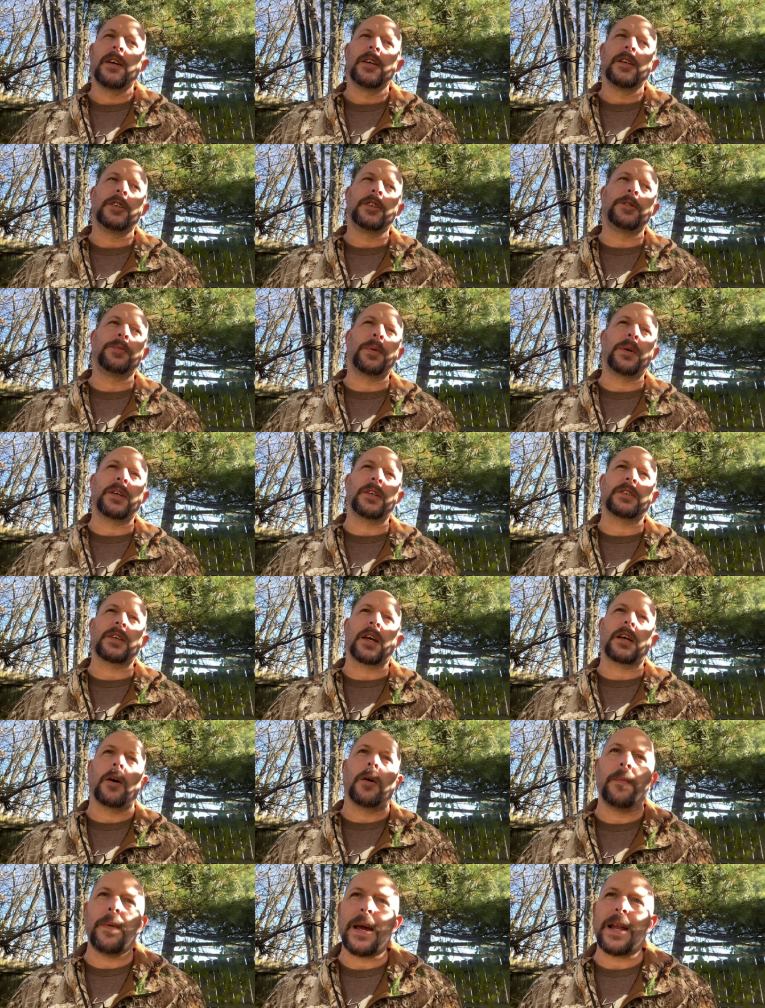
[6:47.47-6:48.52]
just because
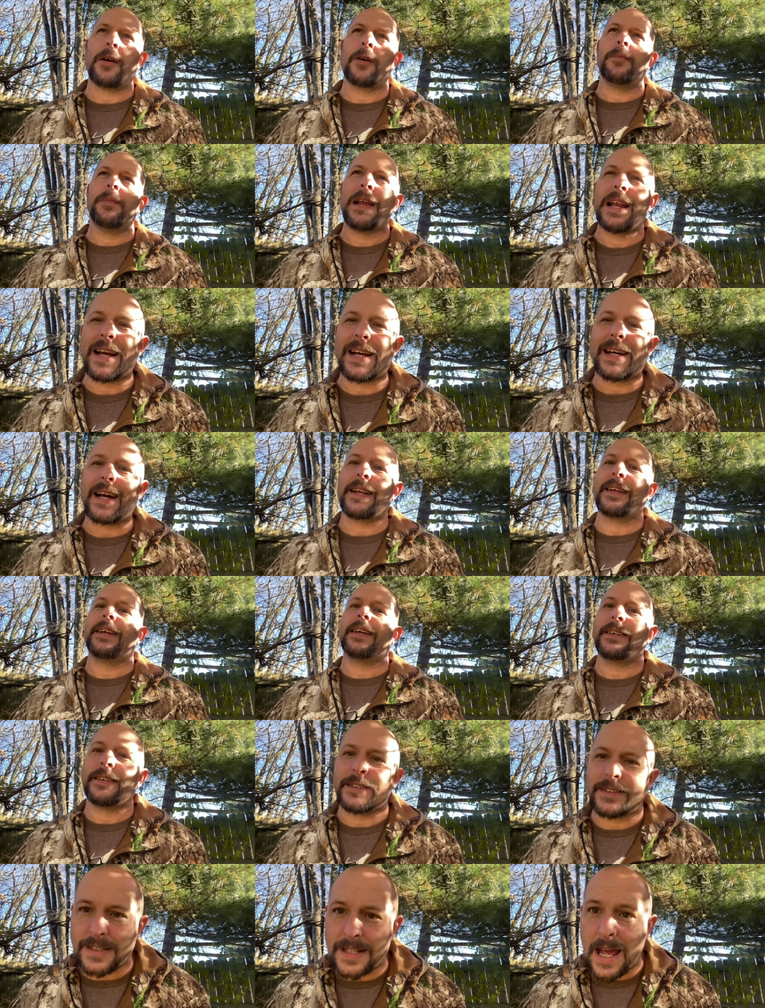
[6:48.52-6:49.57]
like, oh man, oh man, I gotta
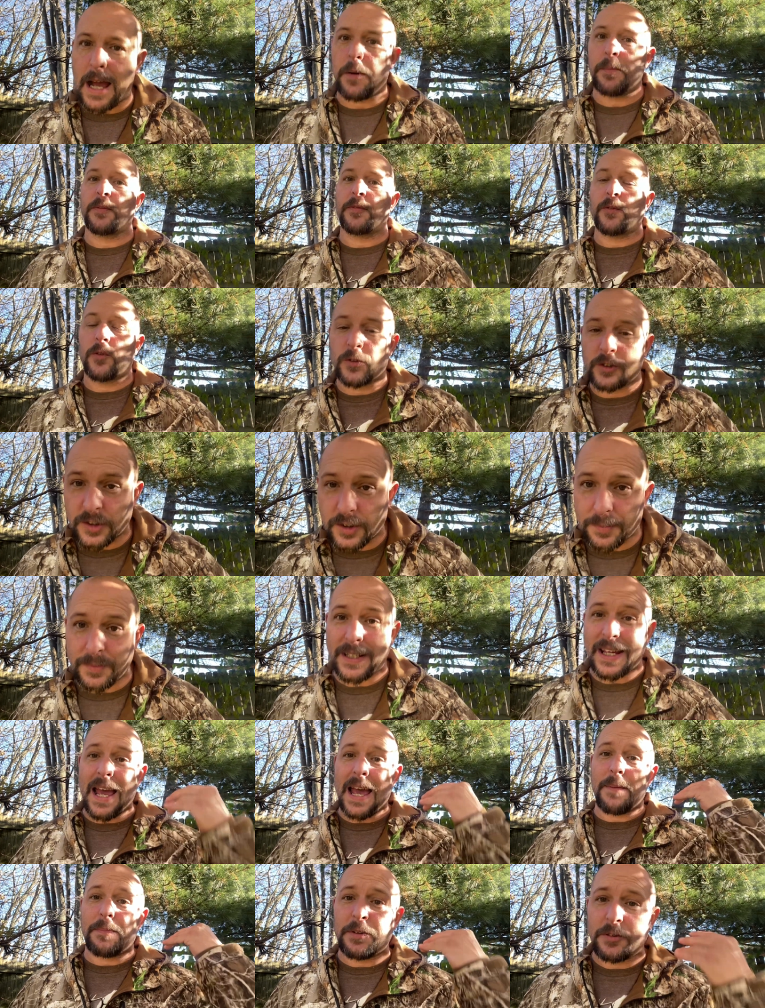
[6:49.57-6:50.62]
get this now before something
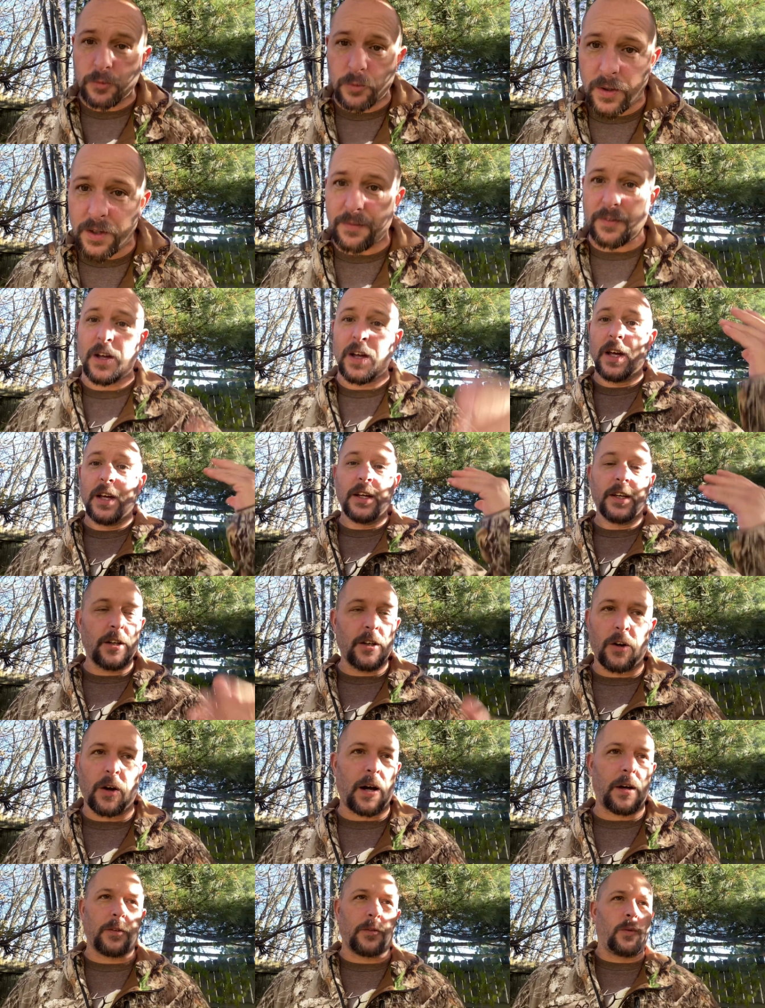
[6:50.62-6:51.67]
happens. What if, I, uh, you
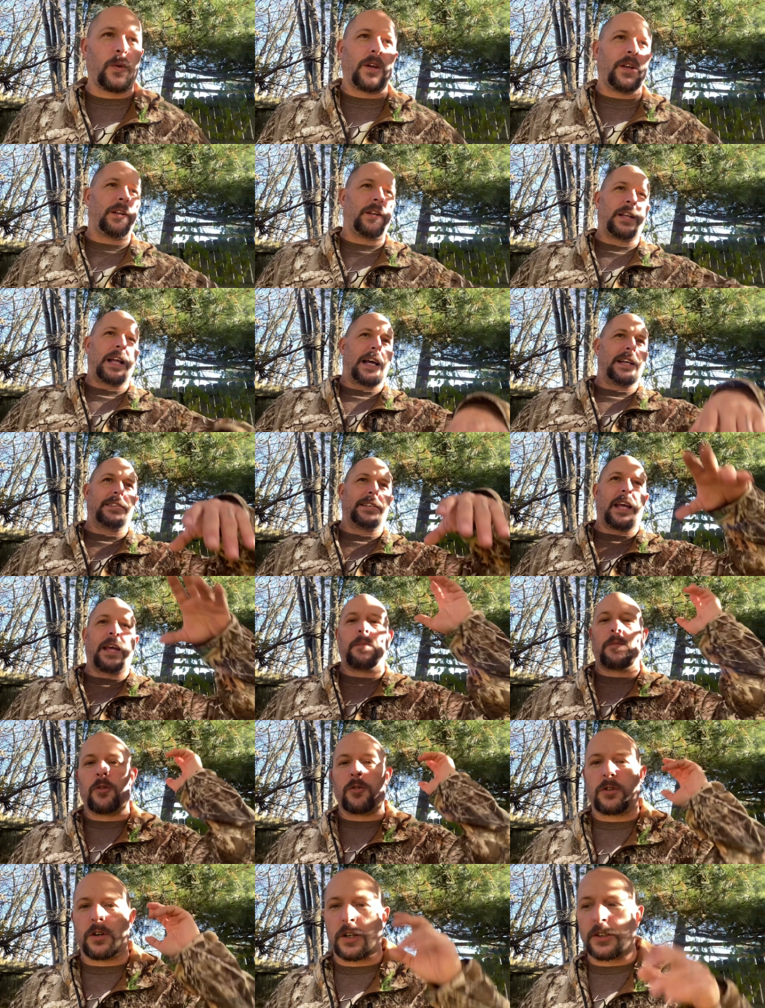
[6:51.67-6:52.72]
know, I'm on one of the last
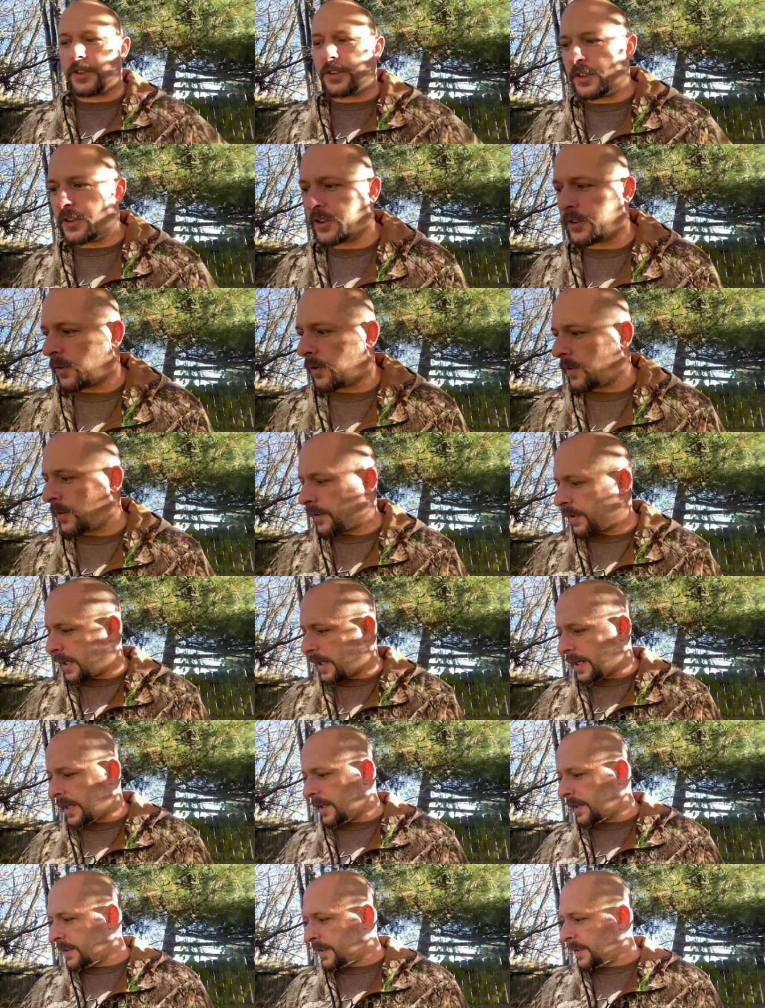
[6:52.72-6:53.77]
ammo crunches or
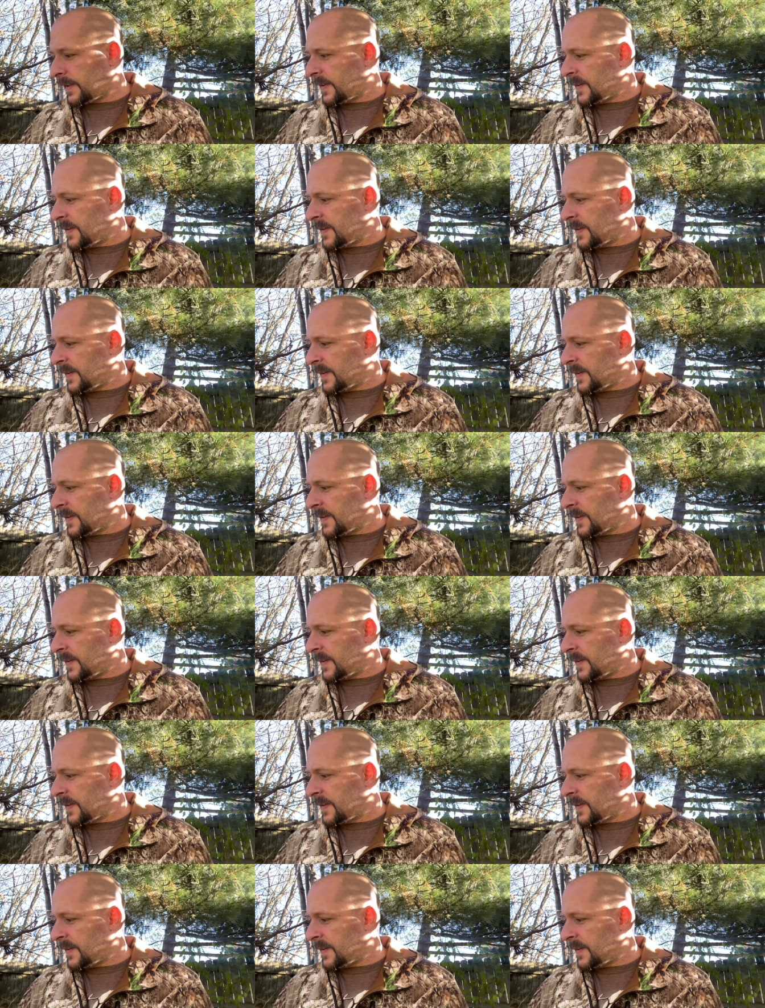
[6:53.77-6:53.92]
uh,